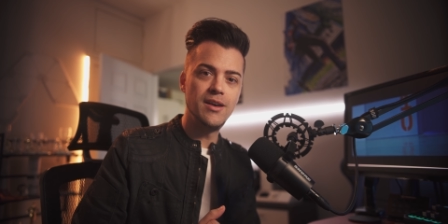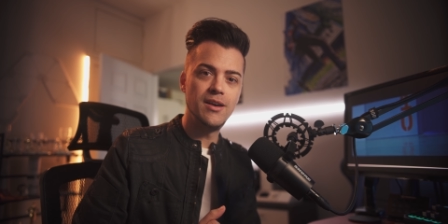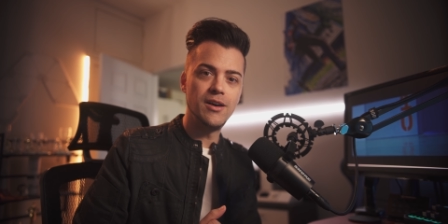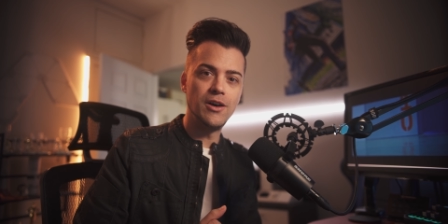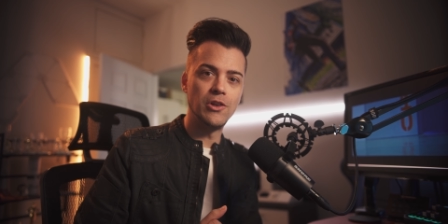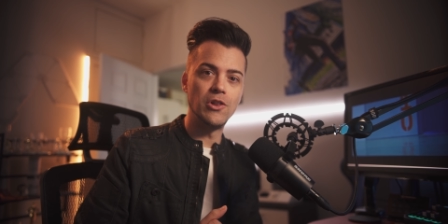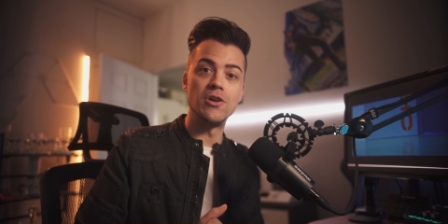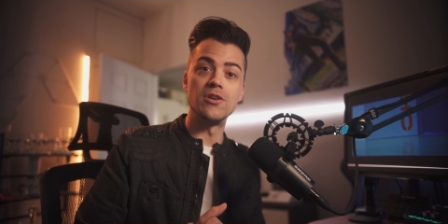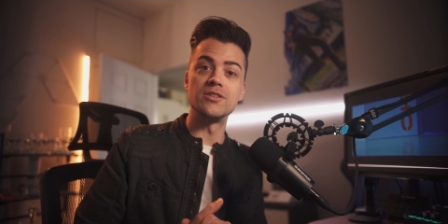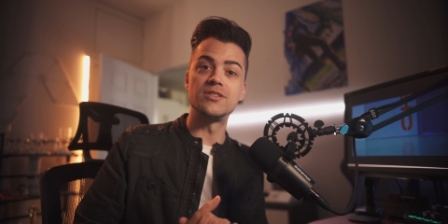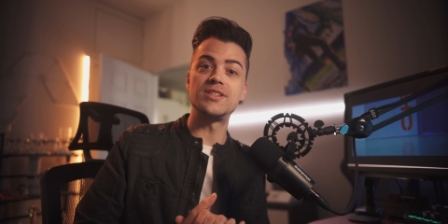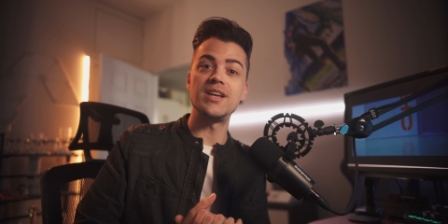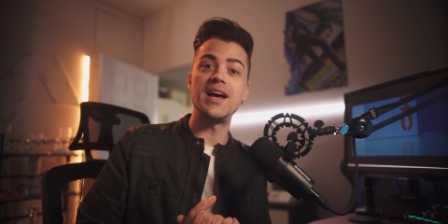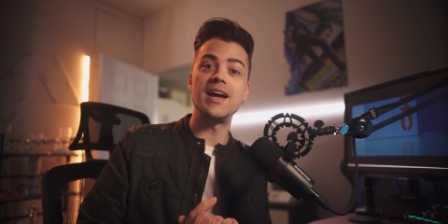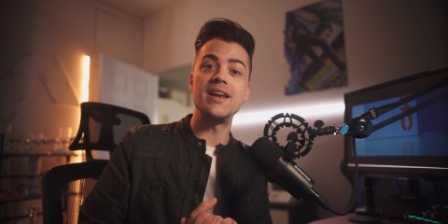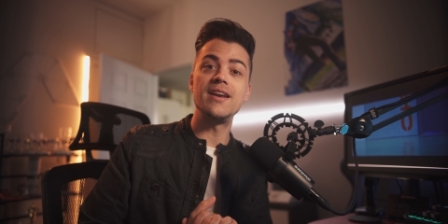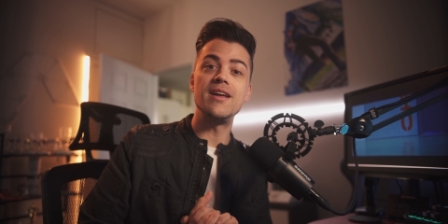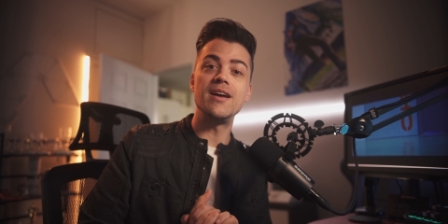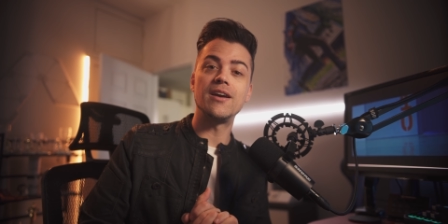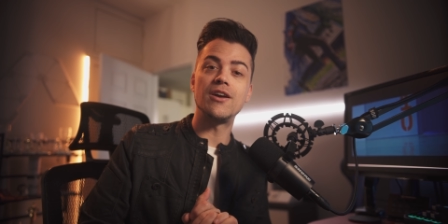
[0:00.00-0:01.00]

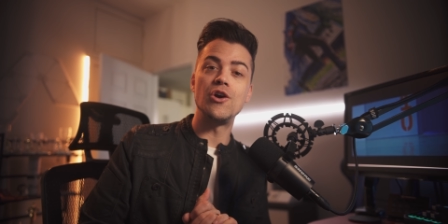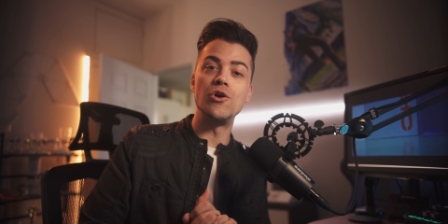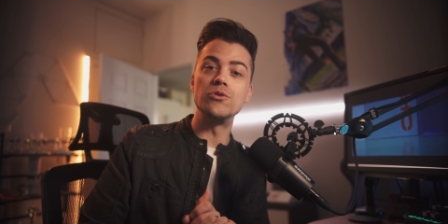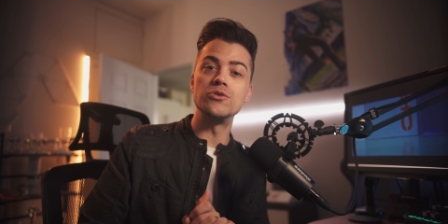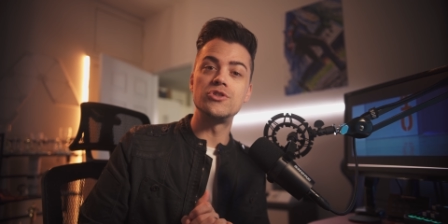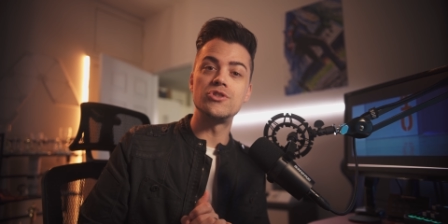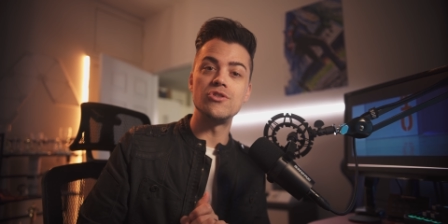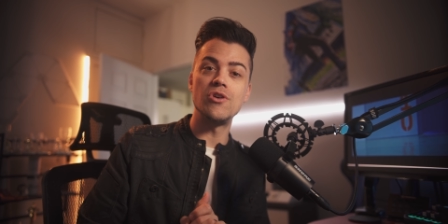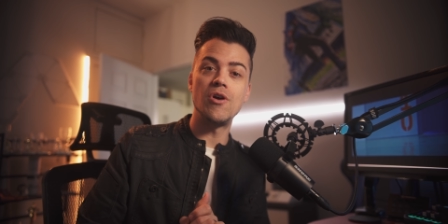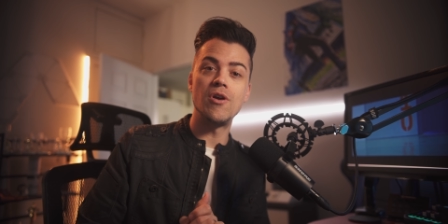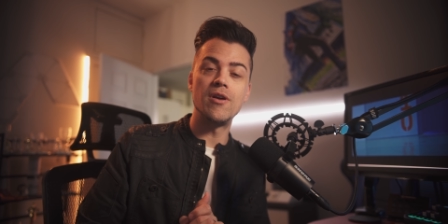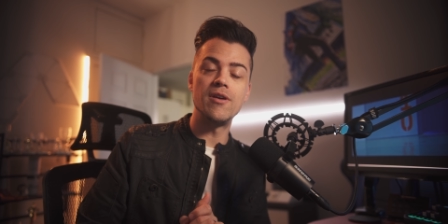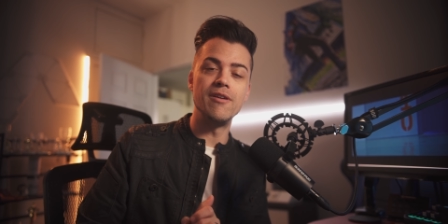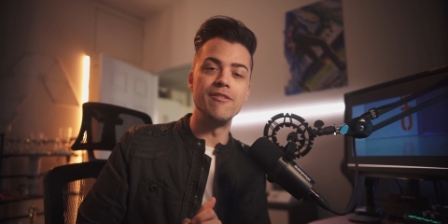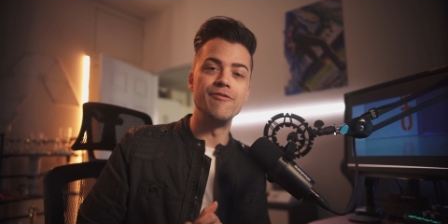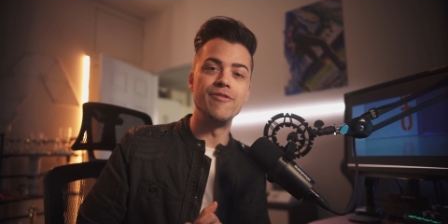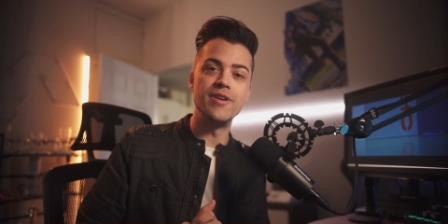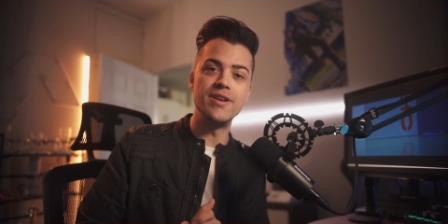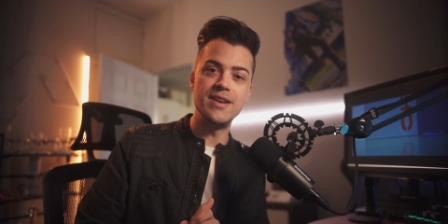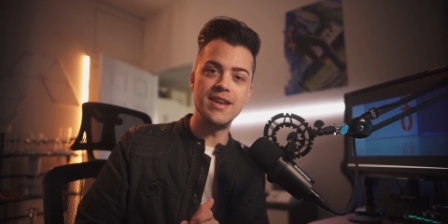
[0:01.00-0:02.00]
alongside co-star
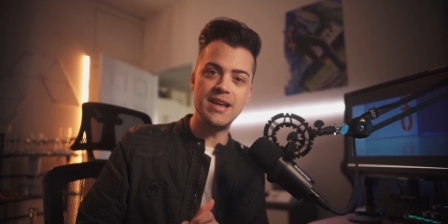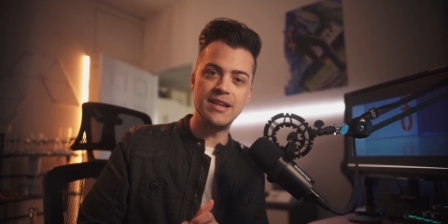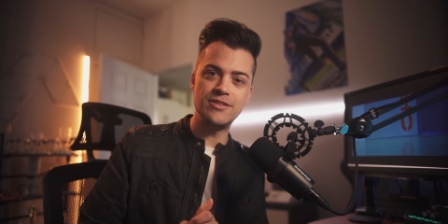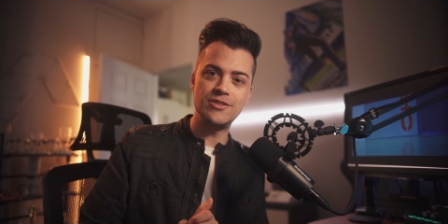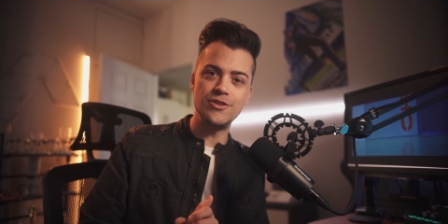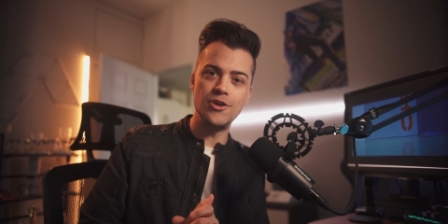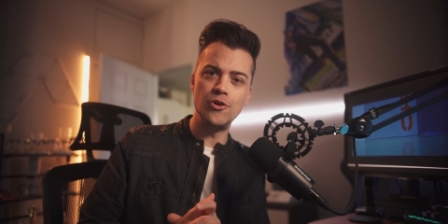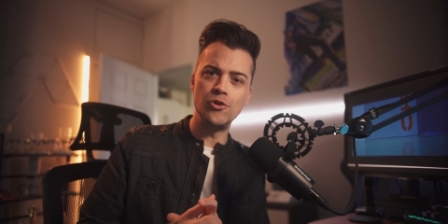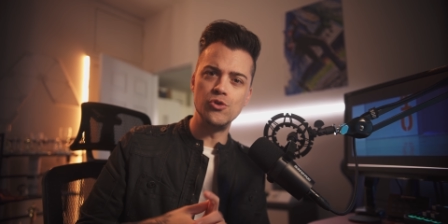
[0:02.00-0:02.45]
Vanessa,